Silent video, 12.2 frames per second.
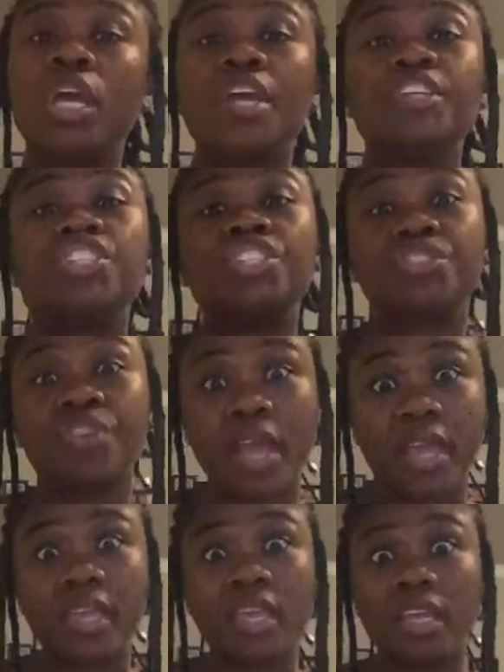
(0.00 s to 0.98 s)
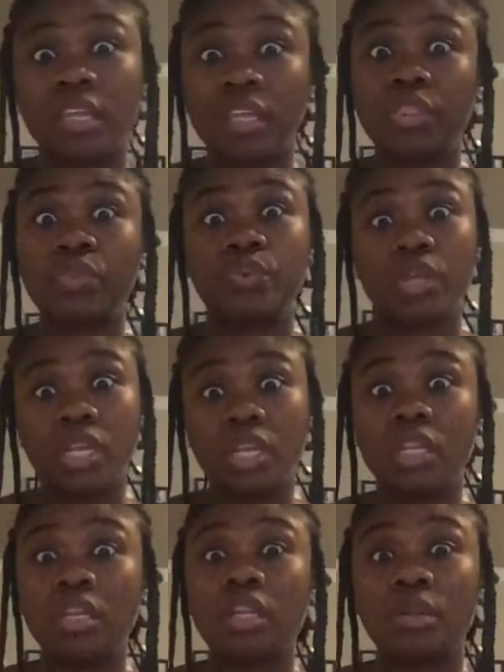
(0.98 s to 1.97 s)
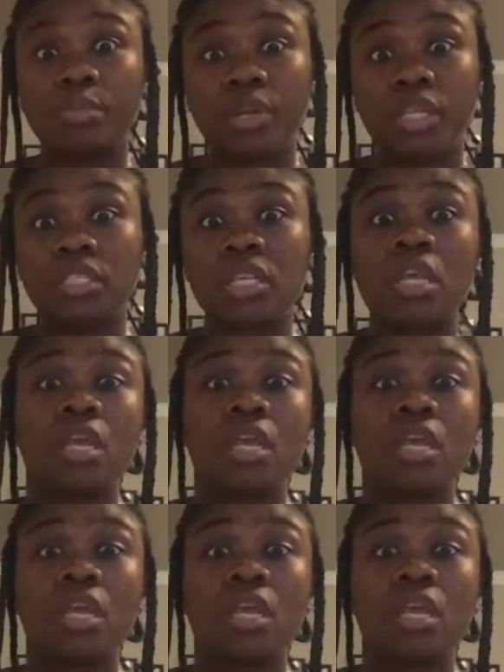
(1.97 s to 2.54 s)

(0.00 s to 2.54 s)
And she tried Candy and threw Candy under the bus.